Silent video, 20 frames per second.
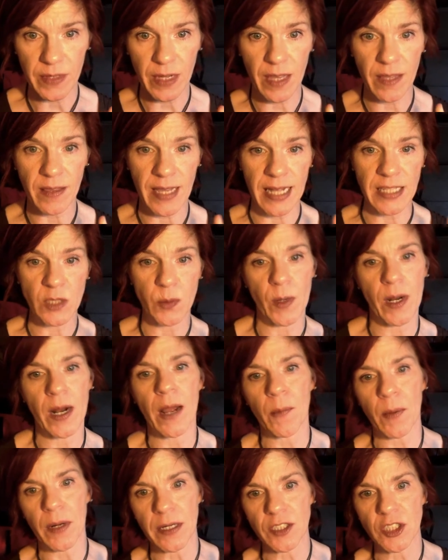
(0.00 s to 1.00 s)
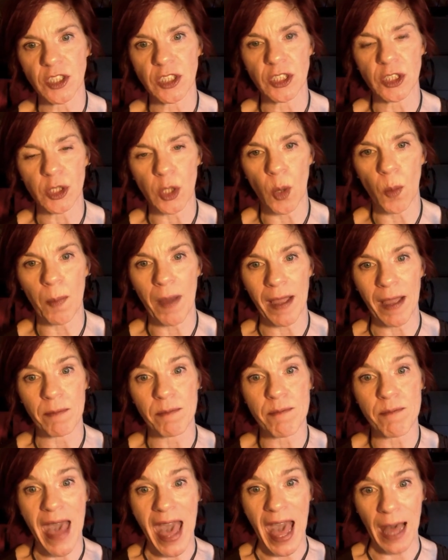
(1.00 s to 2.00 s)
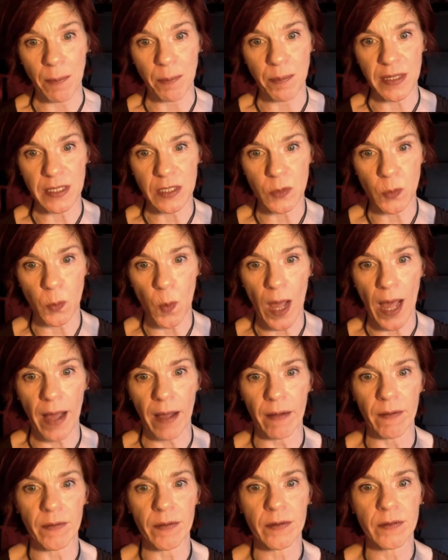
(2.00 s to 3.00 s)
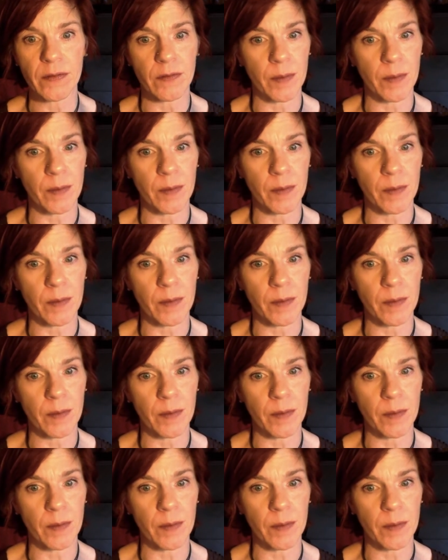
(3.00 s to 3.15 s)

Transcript: And that's where I would show my map as well.